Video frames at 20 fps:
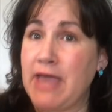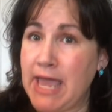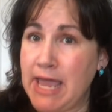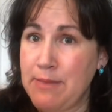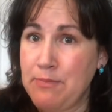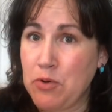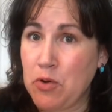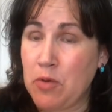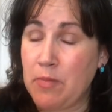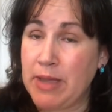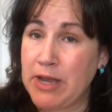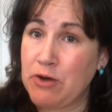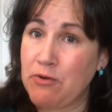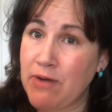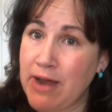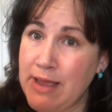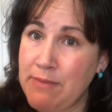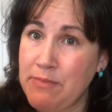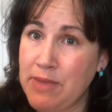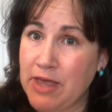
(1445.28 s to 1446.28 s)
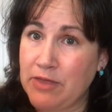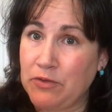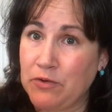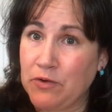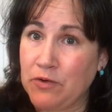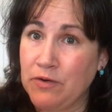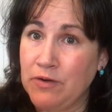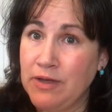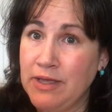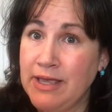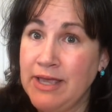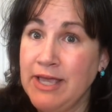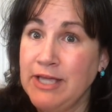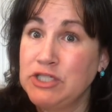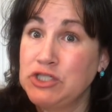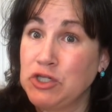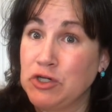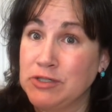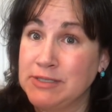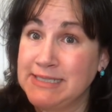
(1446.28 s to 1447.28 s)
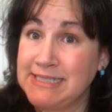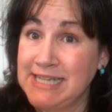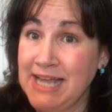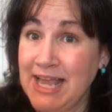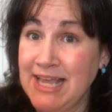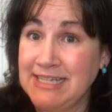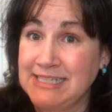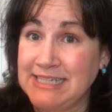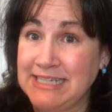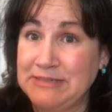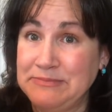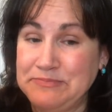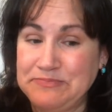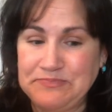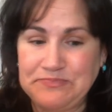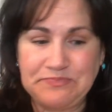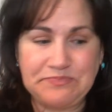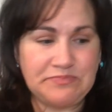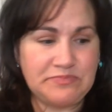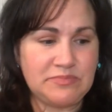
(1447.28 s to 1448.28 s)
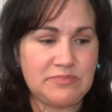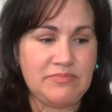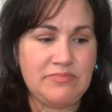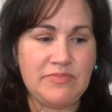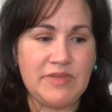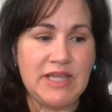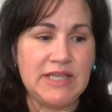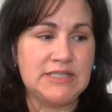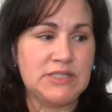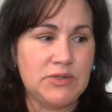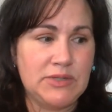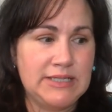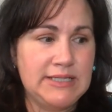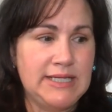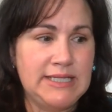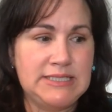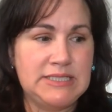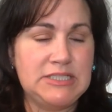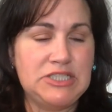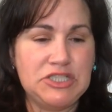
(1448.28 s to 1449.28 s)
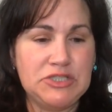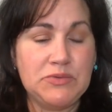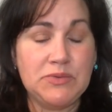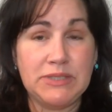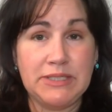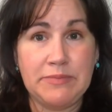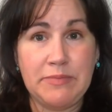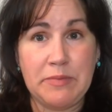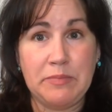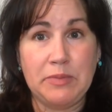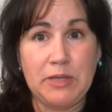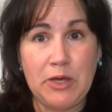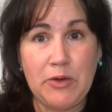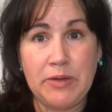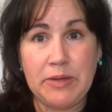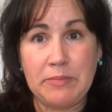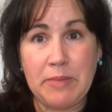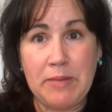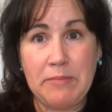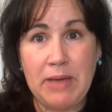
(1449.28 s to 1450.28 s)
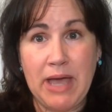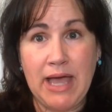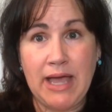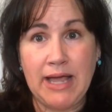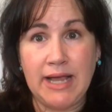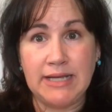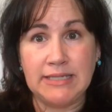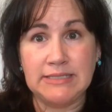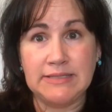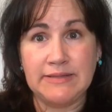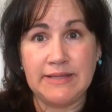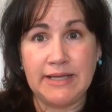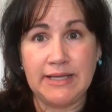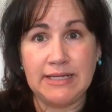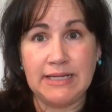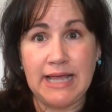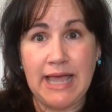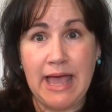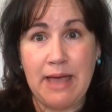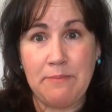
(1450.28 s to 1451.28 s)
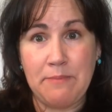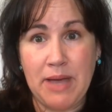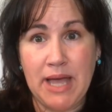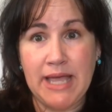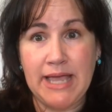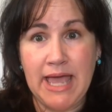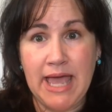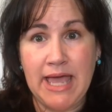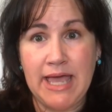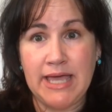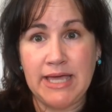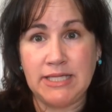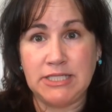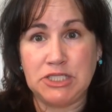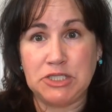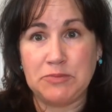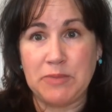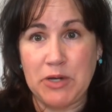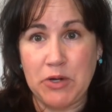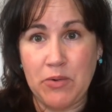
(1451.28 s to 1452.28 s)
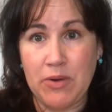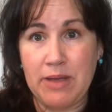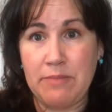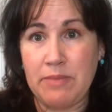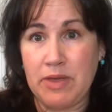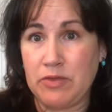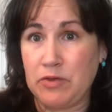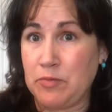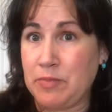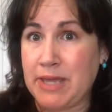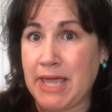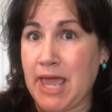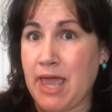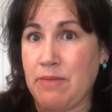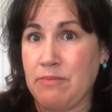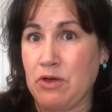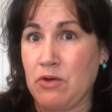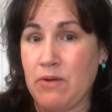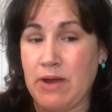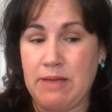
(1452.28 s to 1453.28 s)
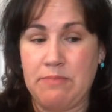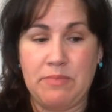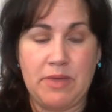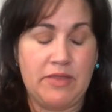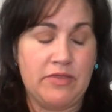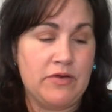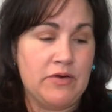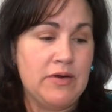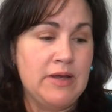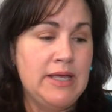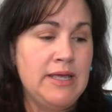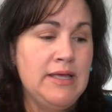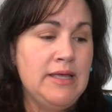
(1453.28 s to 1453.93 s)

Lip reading: April, my grandmother turns 90. So it's just really been blowing my mind that at my age, my grandmother became a grandmother.